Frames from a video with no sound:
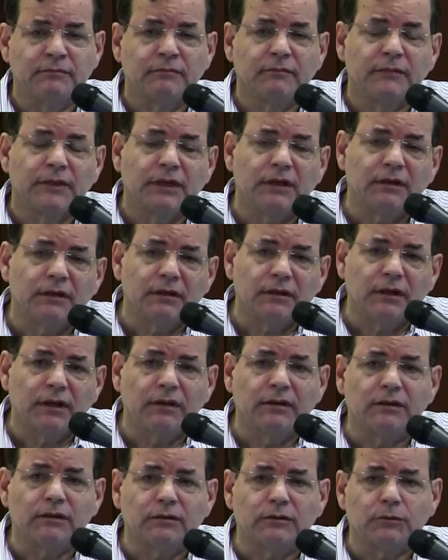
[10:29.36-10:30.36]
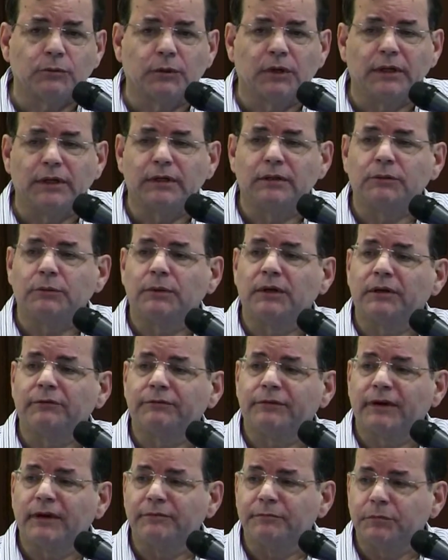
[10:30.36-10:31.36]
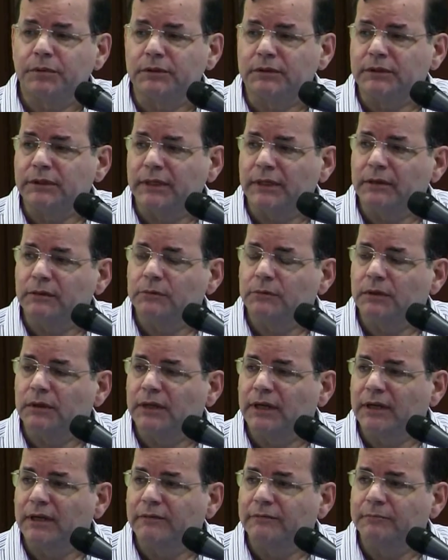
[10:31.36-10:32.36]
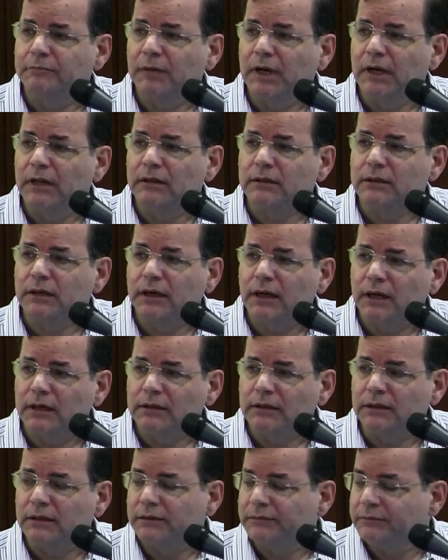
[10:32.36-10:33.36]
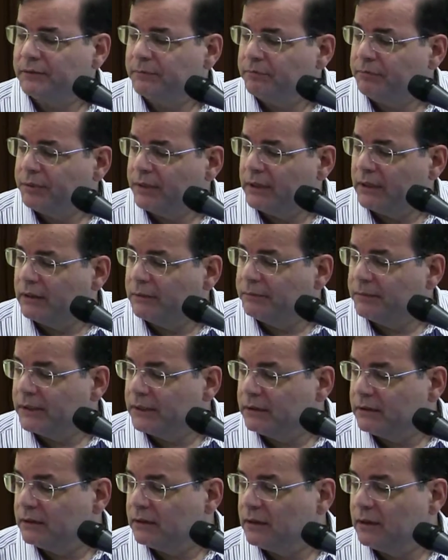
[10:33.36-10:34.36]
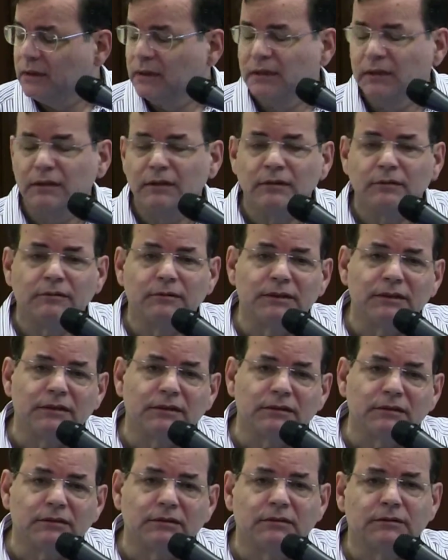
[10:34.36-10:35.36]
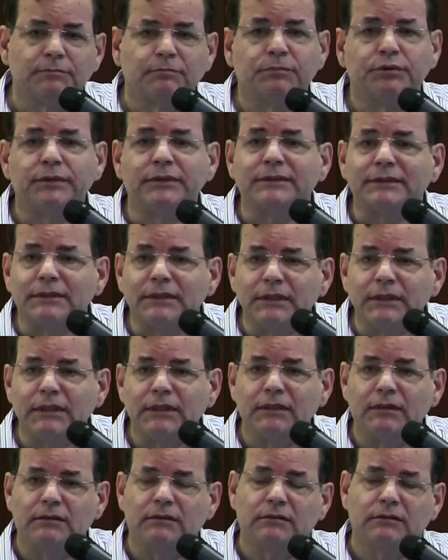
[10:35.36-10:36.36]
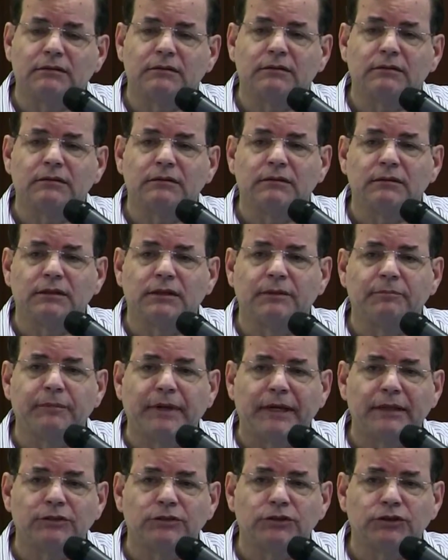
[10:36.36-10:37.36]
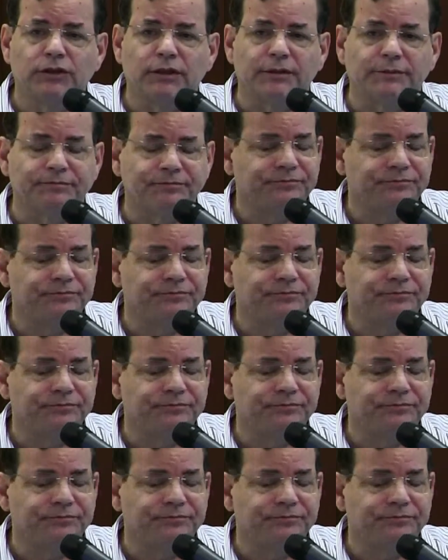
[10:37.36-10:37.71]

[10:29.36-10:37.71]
and another 20-25% will have mild cognitive impairment, which precedes dementia.